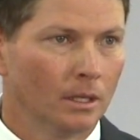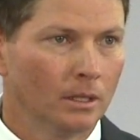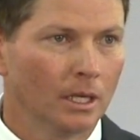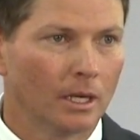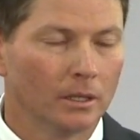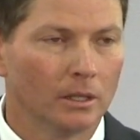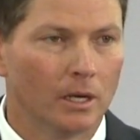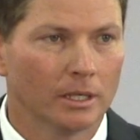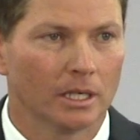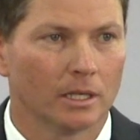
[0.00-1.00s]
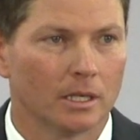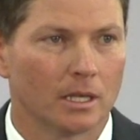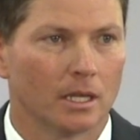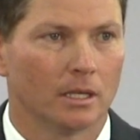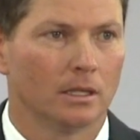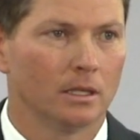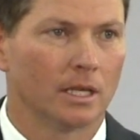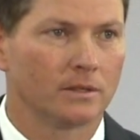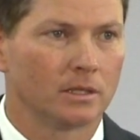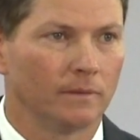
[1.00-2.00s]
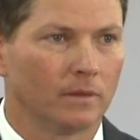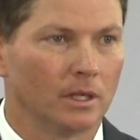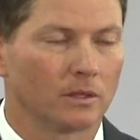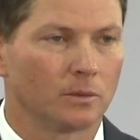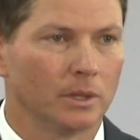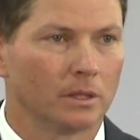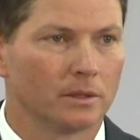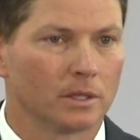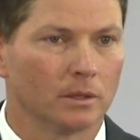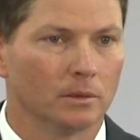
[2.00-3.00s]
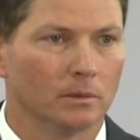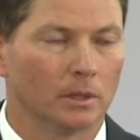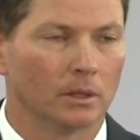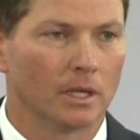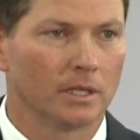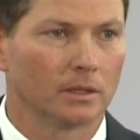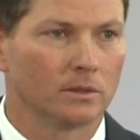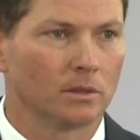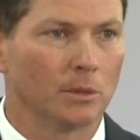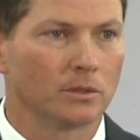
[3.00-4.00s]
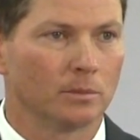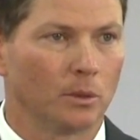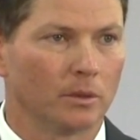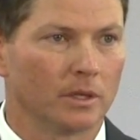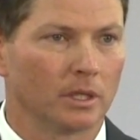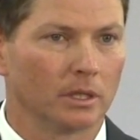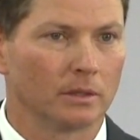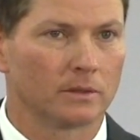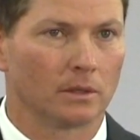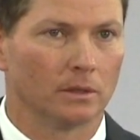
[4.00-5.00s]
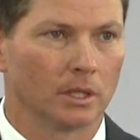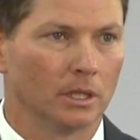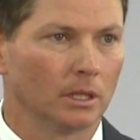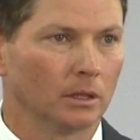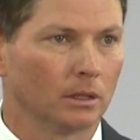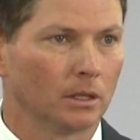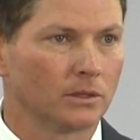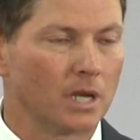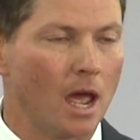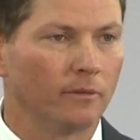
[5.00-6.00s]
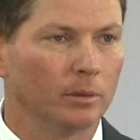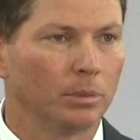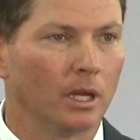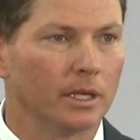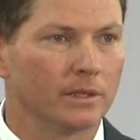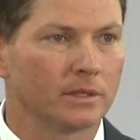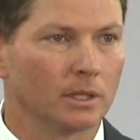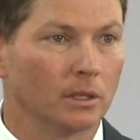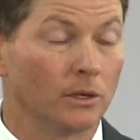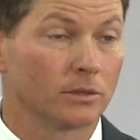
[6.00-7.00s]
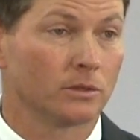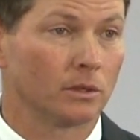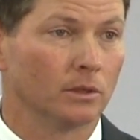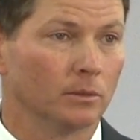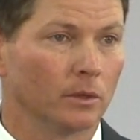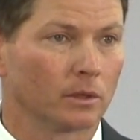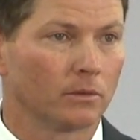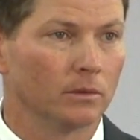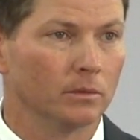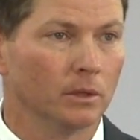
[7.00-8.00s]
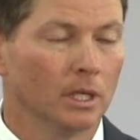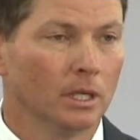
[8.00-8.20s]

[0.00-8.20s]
Yeah, you know, I'll get into that stuff the next week or two. I think the two most important things are getting a staff in place and then also starting to work through